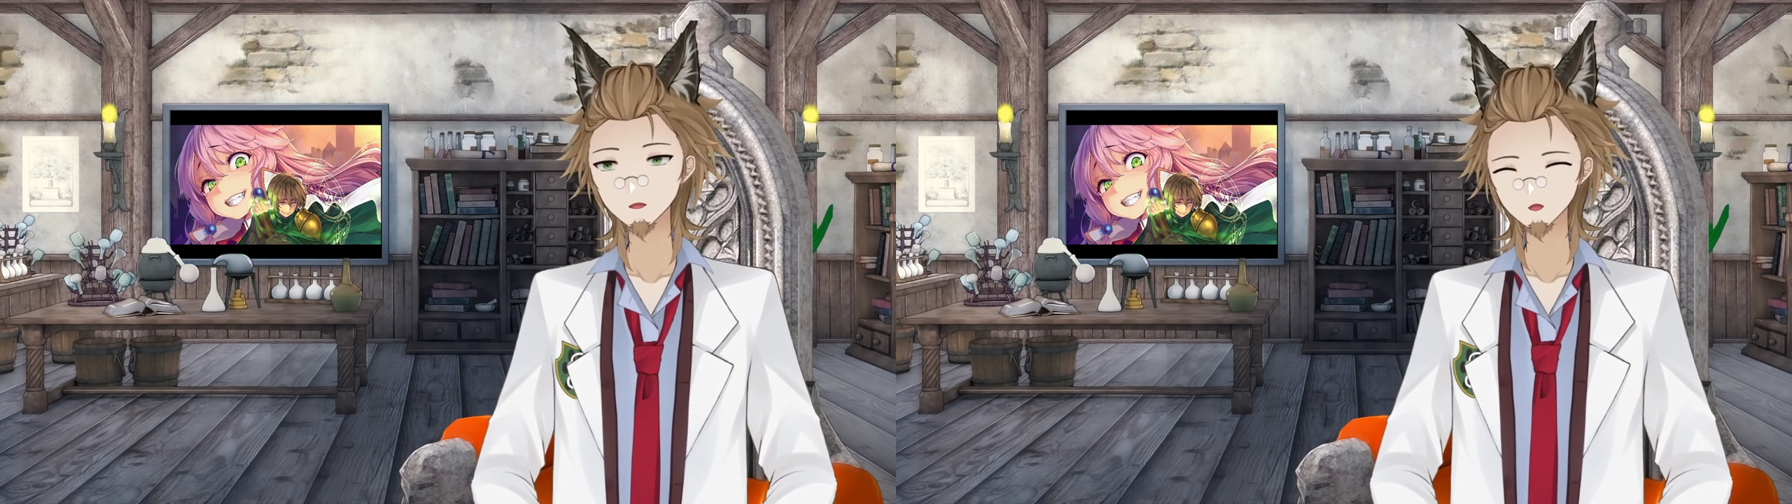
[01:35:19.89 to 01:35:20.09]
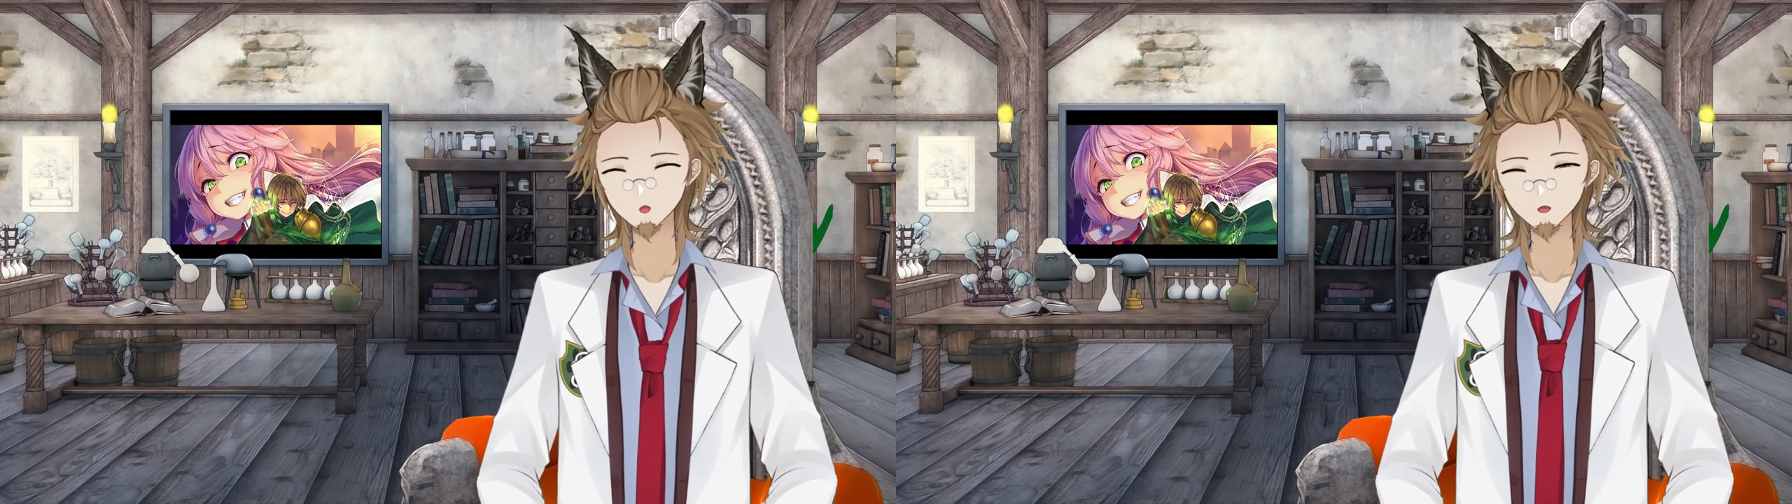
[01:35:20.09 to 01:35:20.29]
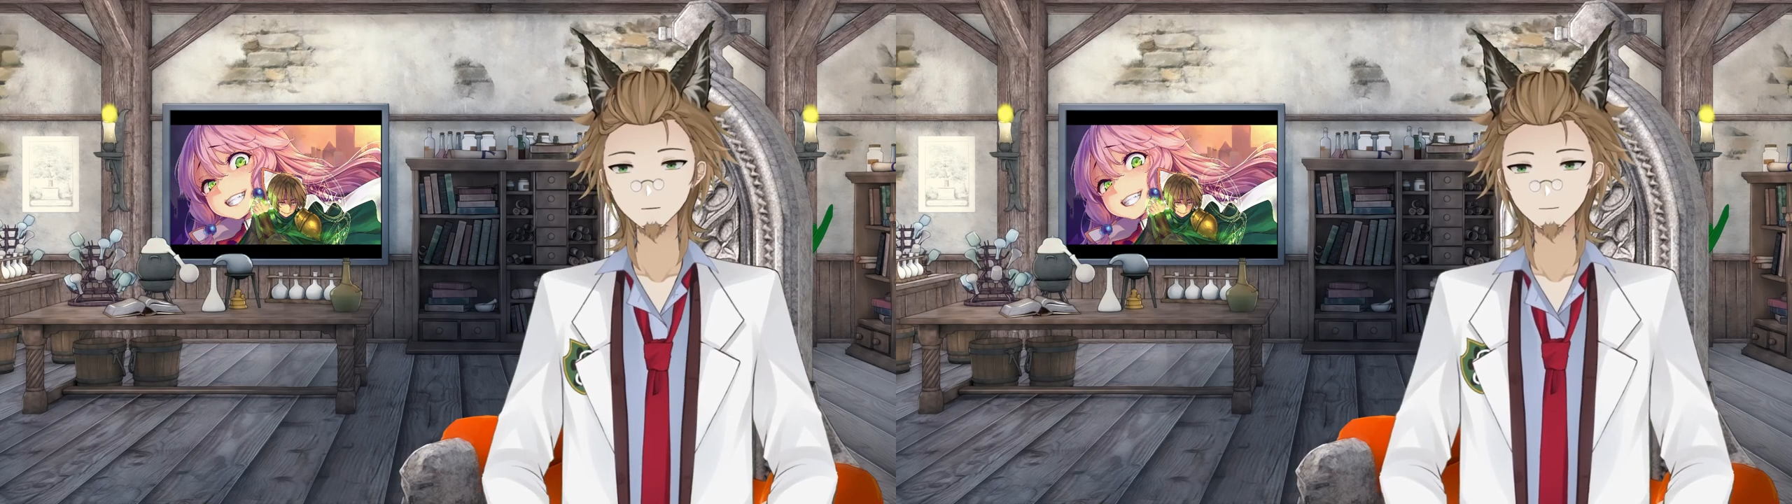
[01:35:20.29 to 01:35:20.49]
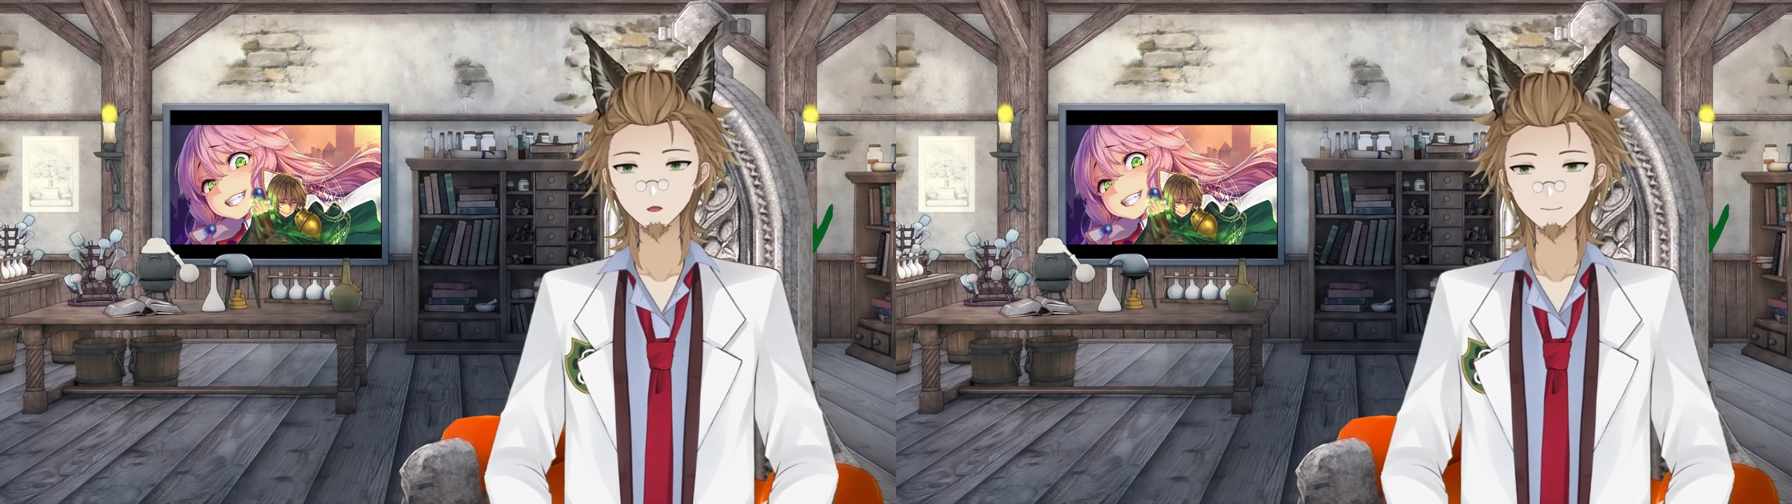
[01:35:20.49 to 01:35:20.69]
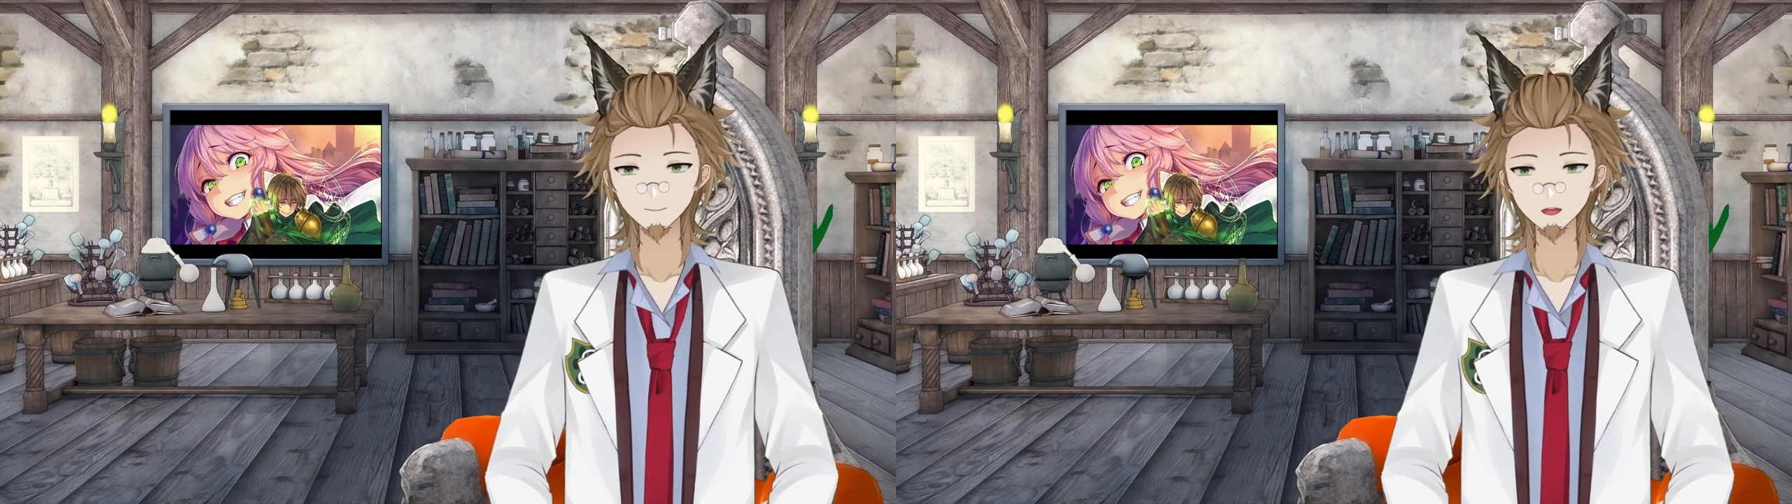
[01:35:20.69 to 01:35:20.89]
on on the
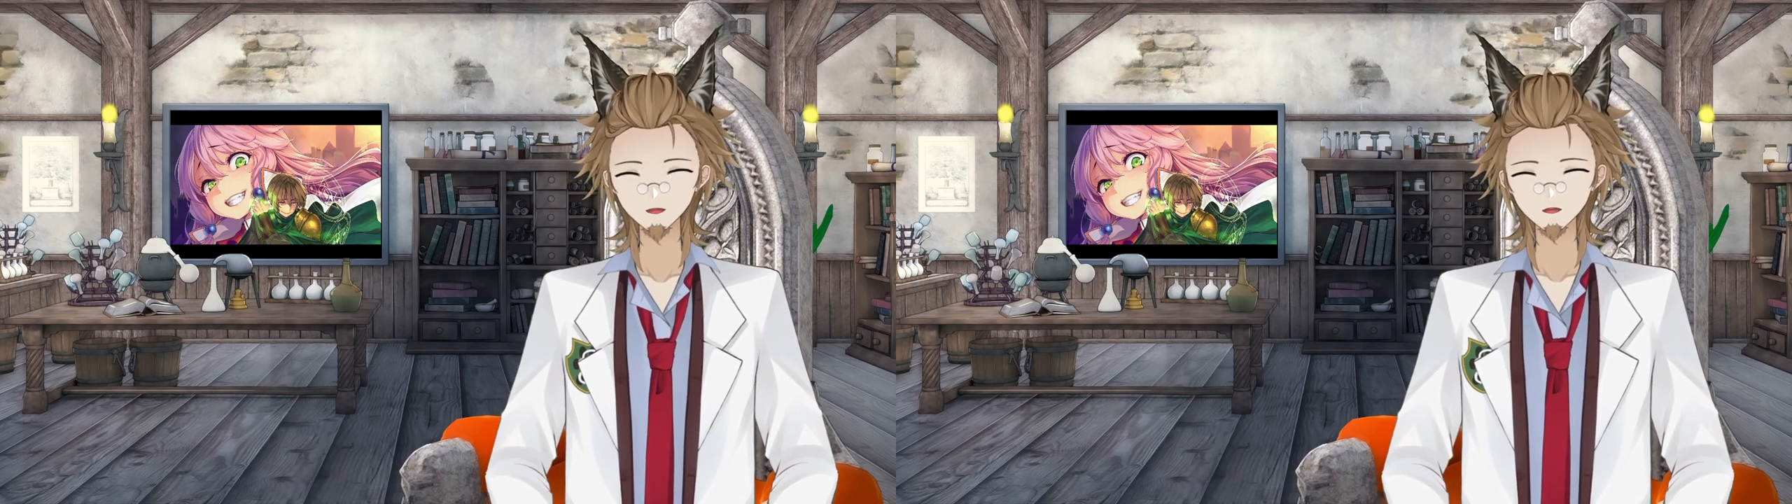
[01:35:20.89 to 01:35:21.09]
bed,